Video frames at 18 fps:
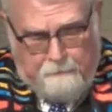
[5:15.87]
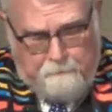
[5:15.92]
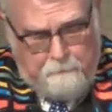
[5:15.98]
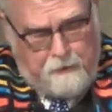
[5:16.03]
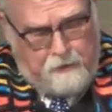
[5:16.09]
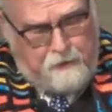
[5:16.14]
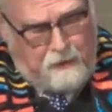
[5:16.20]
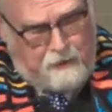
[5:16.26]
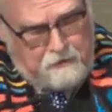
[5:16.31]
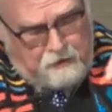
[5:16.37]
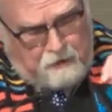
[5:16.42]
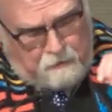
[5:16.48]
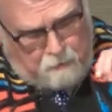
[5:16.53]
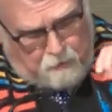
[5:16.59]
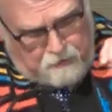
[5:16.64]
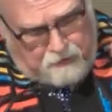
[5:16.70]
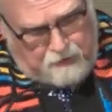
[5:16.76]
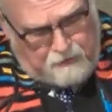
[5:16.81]
and thus he
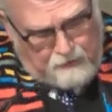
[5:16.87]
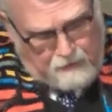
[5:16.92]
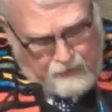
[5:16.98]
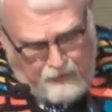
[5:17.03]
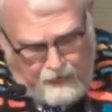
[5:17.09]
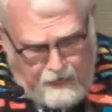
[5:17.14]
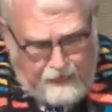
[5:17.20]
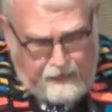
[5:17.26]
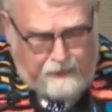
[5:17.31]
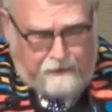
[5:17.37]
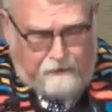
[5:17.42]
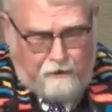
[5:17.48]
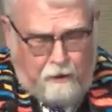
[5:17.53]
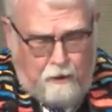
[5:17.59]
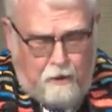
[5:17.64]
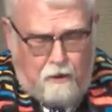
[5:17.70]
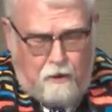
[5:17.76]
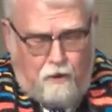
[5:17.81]
was in line
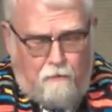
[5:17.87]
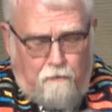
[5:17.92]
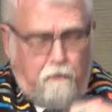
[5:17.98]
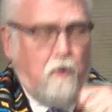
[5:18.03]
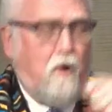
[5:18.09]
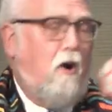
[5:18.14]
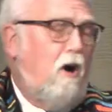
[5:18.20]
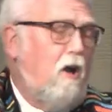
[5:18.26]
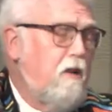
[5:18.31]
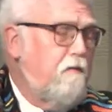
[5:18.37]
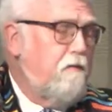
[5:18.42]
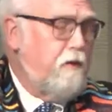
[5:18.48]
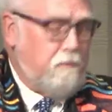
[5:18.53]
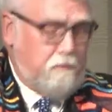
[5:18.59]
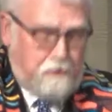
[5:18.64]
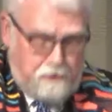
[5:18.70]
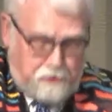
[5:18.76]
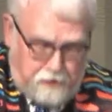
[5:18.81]
for all of
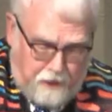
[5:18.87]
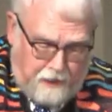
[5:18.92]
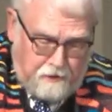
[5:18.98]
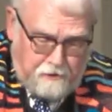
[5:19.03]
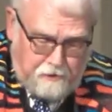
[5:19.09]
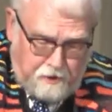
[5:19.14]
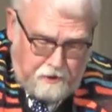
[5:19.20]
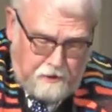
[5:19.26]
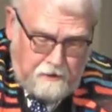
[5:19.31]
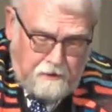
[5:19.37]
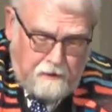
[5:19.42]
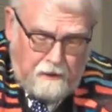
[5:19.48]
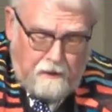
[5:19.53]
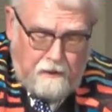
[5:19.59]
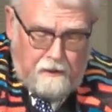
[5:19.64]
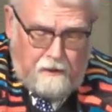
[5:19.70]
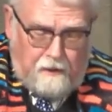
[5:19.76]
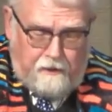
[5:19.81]
the rejection
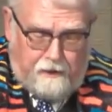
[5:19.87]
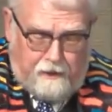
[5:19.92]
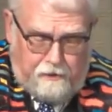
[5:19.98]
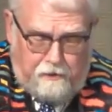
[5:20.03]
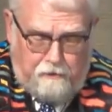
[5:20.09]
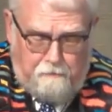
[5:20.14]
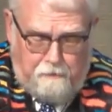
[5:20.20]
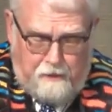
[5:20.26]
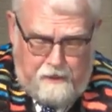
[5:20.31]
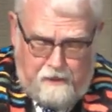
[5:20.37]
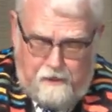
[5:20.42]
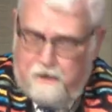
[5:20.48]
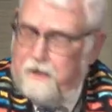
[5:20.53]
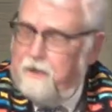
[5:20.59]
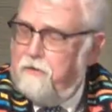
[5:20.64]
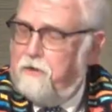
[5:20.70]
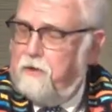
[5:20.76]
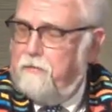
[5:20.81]
that
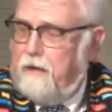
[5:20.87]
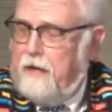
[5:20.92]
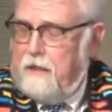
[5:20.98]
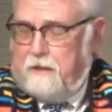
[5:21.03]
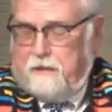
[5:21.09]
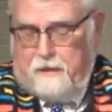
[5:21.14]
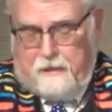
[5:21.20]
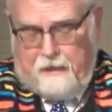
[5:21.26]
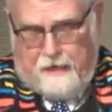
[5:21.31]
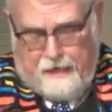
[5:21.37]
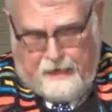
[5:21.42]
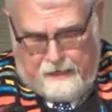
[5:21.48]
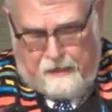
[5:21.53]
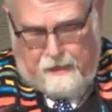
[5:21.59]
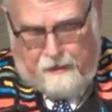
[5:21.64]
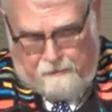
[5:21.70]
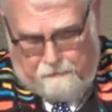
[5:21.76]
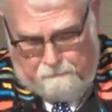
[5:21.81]
humanity directed
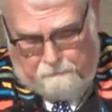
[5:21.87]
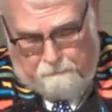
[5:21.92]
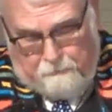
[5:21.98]
at him